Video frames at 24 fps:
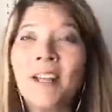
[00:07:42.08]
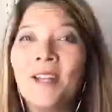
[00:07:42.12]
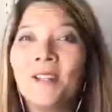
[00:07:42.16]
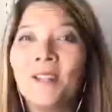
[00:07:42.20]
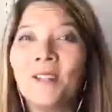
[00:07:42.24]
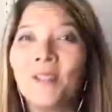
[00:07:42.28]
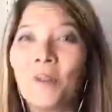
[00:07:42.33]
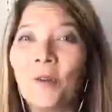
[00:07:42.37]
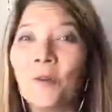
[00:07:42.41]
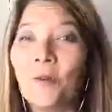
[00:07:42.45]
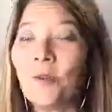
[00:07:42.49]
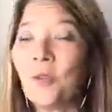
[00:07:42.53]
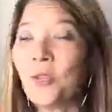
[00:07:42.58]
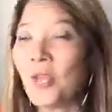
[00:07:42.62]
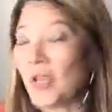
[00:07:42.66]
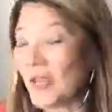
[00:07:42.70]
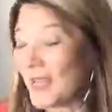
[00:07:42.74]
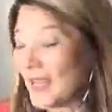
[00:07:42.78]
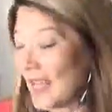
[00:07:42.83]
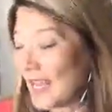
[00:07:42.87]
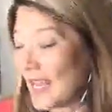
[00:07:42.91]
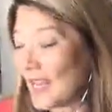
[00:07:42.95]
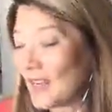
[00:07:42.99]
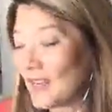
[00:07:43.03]
So
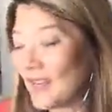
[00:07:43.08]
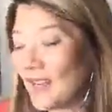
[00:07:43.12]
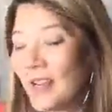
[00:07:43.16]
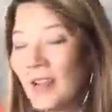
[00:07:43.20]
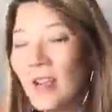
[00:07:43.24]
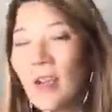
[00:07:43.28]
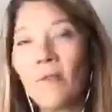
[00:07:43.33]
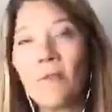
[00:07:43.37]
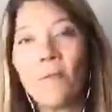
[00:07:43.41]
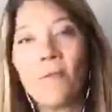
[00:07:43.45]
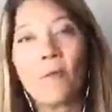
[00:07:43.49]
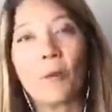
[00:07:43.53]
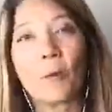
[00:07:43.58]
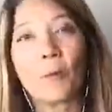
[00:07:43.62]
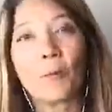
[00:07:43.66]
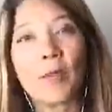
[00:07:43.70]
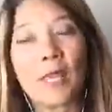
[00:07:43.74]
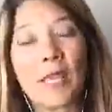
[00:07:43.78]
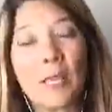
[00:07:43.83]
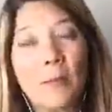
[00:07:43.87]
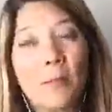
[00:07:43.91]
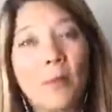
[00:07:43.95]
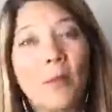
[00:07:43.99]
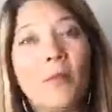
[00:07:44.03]
again, for
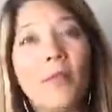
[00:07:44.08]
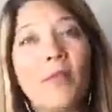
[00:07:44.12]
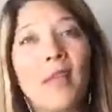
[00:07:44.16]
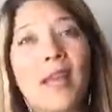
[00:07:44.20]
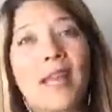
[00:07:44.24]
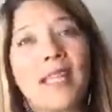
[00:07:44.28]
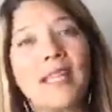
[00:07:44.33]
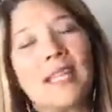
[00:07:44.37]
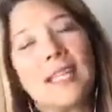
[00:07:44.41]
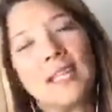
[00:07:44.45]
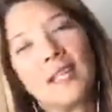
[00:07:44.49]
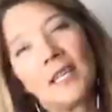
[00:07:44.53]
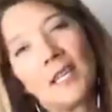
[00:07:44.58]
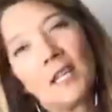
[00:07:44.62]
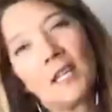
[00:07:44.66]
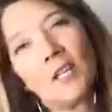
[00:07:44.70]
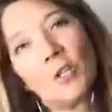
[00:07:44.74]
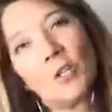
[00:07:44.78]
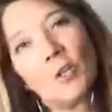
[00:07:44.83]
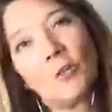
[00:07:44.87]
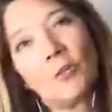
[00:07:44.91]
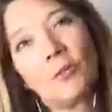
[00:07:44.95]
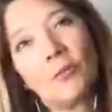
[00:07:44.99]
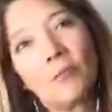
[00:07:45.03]
people that
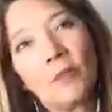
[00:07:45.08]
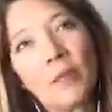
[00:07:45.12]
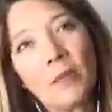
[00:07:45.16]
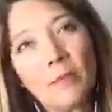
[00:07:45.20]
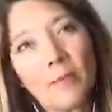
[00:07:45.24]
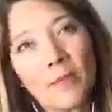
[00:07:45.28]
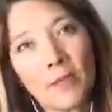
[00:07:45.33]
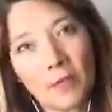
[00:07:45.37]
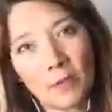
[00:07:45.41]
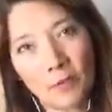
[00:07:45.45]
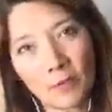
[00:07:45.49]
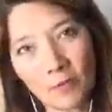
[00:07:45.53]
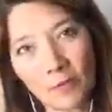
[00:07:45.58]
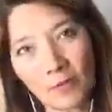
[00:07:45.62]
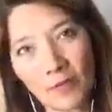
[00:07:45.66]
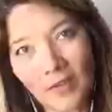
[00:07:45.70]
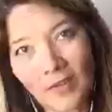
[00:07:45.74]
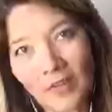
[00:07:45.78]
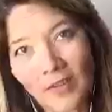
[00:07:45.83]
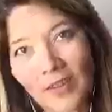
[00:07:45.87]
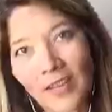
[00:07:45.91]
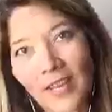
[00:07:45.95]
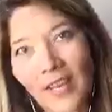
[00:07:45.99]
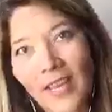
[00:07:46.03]

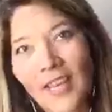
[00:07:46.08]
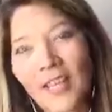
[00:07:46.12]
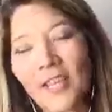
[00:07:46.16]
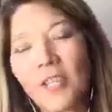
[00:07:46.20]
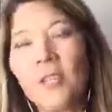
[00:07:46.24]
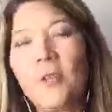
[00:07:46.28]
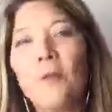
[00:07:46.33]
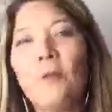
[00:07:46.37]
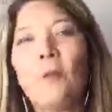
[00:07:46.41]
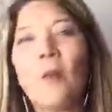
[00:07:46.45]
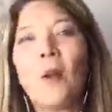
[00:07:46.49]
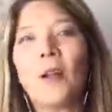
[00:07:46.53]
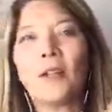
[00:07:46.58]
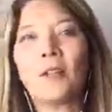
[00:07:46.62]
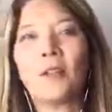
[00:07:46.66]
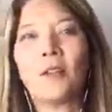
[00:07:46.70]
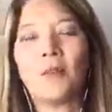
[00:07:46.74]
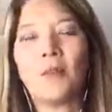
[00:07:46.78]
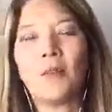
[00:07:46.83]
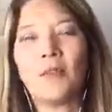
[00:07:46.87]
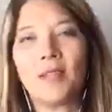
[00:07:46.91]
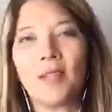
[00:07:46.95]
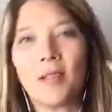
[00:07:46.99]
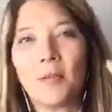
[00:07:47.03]
contribute, you want to
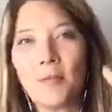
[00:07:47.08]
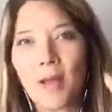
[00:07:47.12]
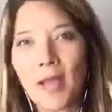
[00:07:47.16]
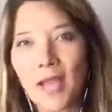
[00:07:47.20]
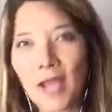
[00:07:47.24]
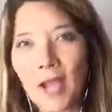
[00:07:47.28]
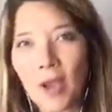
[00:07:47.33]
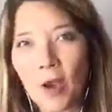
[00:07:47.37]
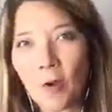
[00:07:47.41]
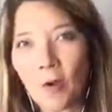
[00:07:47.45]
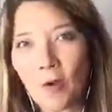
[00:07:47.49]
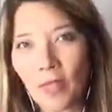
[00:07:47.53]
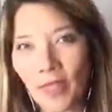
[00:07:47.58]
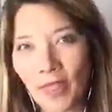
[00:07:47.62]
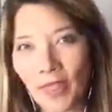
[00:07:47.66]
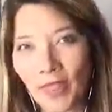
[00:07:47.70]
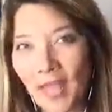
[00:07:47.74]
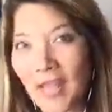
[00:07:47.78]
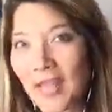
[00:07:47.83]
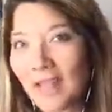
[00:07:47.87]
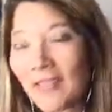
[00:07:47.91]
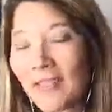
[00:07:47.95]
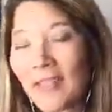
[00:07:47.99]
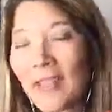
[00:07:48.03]
somehow
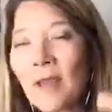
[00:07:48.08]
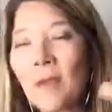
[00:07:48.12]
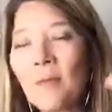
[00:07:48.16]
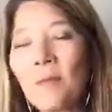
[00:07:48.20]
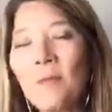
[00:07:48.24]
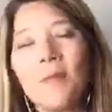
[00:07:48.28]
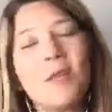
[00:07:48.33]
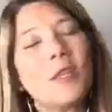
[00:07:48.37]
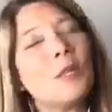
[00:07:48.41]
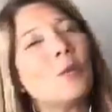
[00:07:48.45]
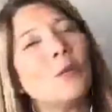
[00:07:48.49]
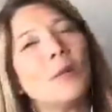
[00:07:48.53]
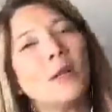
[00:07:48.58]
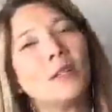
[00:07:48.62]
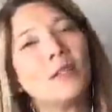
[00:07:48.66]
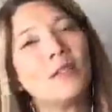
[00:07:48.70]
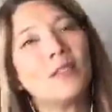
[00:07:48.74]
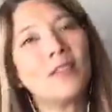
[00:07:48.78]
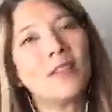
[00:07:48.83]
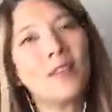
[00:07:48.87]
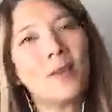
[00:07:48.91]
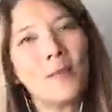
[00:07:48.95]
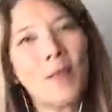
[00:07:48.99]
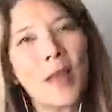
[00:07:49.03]
thank them. You want to
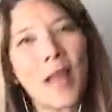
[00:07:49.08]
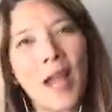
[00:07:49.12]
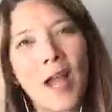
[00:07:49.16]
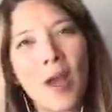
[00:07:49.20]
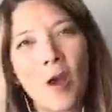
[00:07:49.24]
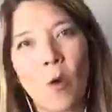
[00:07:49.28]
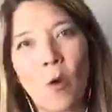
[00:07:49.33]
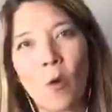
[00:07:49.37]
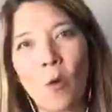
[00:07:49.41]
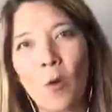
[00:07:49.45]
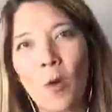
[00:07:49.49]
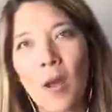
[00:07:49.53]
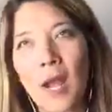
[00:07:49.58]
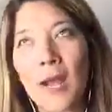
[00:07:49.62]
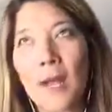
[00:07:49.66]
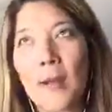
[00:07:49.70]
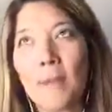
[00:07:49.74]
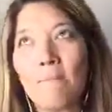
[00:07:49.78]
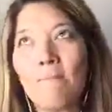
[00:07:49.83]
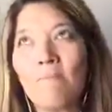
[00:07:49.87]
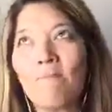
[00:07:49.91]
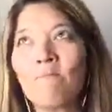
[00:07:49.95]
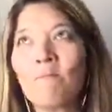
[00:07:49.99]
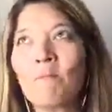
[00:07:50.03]
somehow
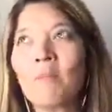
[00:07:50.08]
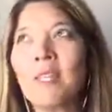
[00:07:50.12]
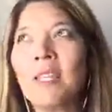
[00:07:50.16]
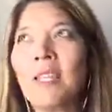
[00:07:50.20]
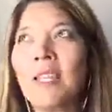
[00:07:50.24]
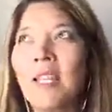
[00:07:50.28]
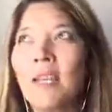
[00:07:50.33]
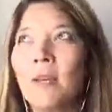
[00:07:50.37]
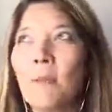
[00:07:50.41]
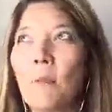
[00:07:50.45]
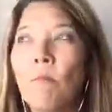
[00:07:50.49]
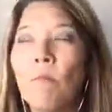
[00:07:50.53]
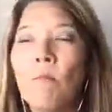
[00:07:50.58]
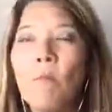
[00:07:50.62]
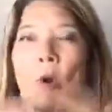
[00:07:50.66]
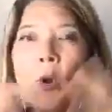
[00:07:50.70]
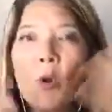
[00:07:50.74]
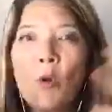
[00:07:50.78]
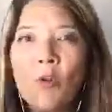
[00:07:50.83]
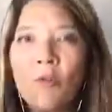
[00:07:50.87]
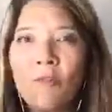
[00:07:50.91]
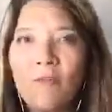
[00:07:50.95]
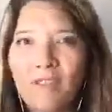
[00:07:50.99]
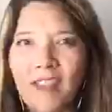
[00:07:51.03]

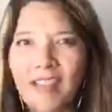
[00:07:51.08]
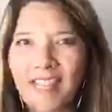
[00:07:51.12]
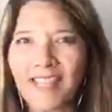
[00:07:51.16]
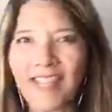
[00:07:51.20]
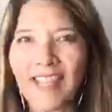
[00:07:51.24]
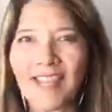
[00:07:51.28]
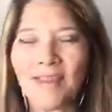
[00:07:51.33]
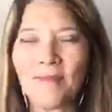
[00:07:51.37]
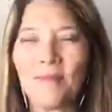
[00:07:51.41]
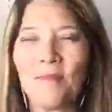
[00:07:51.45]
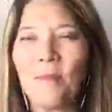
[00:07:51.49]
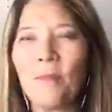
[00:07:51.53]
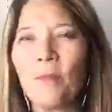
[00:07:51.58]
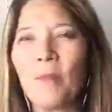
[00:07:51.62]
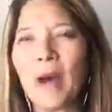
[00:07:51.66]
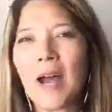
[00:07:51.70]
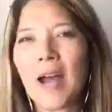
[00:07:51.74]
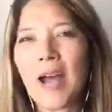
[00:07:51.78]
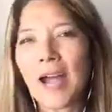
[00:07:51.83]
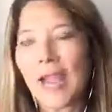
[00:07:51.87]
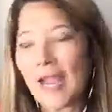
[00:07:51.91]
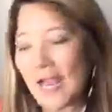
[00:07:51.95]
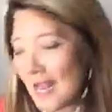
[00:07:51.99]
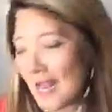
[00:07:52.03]
motivate them
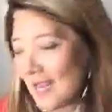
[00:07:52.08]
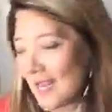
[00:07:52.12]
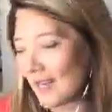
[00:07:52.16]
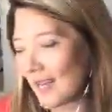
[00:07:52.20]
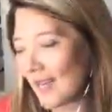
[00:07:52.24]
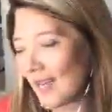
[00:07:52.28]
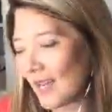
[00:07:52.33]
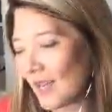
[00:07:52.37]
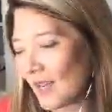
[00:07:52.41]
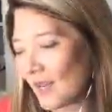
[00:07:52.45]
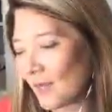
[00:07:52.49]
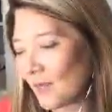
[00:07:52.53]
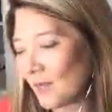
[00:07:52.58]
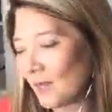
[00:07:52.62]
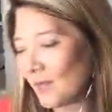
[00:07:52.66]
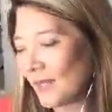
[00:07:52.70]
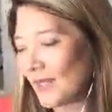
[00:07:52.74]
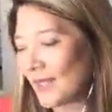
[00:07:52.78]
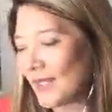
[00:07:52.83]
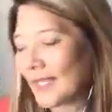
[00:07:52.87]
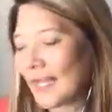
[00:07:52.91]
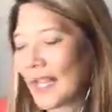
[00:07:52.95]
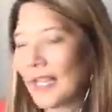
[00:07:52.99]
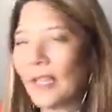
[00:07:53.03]
by
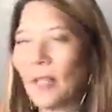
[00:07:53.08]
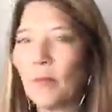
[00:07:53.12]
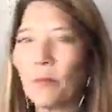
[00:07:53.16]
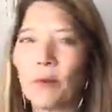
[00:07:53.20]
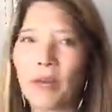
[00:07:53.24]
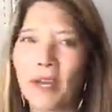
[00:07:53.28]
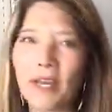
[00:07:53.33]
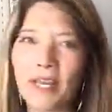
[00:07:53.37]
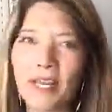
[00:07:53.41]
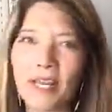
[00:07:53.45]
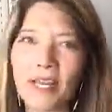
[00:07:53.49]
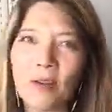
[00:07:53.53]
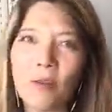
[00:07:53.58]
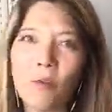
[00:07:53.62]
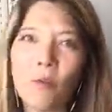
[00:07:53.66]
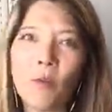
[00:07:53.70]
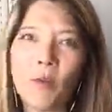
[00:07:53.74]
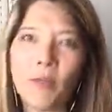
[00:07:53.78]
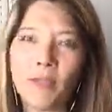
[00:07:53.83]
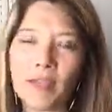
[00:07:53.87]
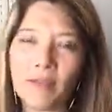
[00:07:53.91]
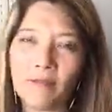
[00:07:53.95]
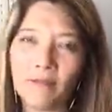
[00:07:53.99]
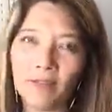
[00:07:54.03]
celebrating
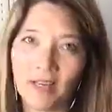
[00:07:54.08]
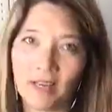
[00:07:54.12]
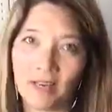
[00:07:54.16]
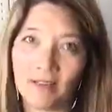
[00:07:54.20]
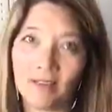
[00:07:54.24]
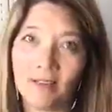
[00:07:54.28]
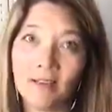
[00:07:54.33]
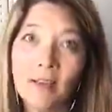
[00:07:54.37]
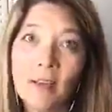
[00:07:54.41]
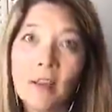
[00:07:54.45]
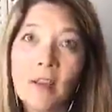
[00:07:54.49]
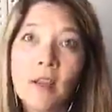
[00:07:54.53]
what they've done.